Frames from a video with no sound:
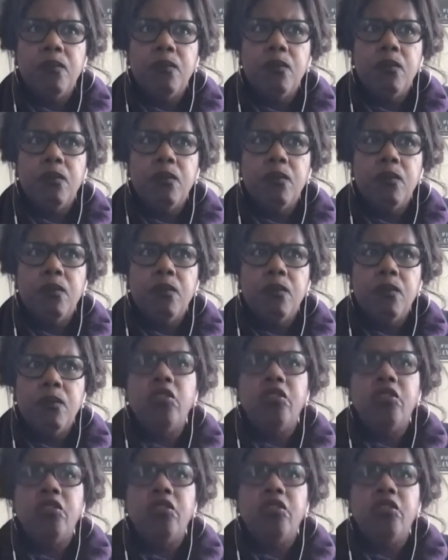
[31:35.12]
still
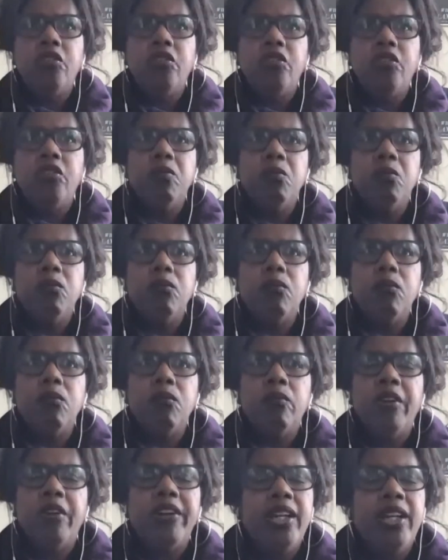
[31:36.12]
felt
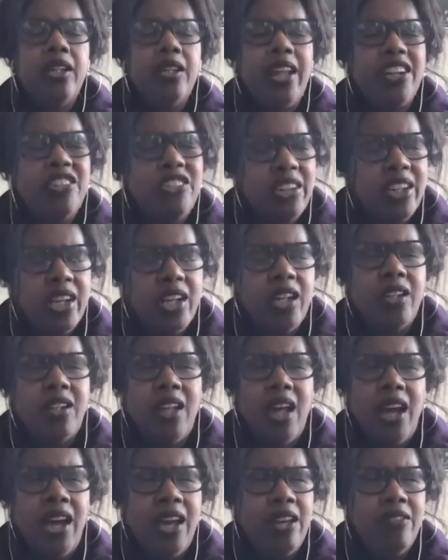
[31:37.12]
very electric and
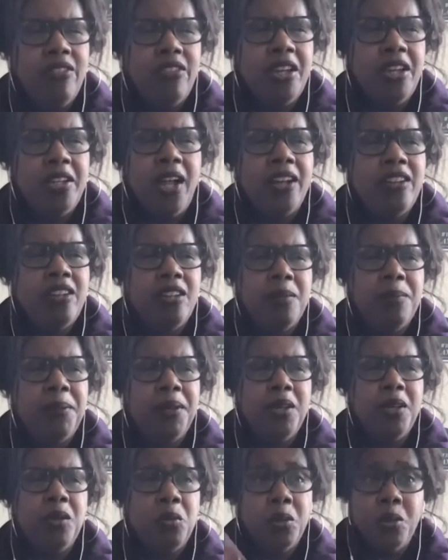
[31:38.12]
alive, not to
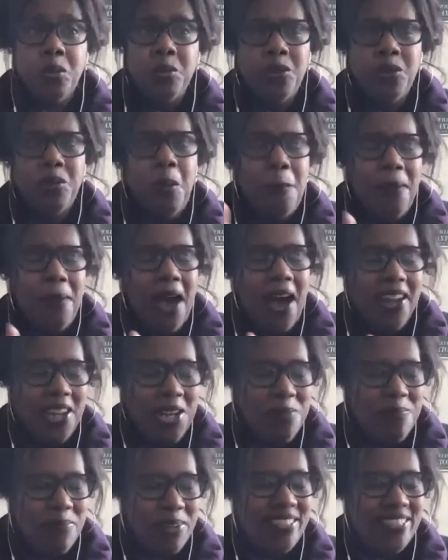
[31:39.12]
be woo-woo about it,
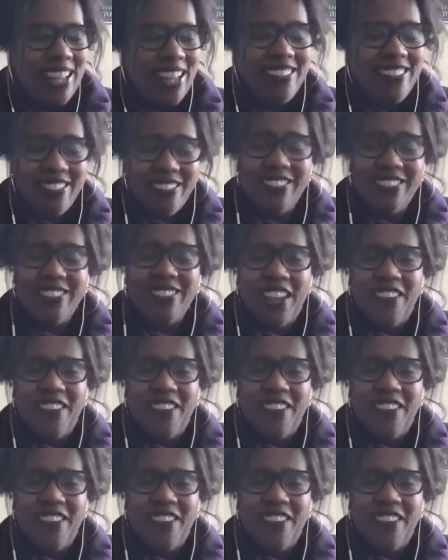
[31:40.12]
but they do.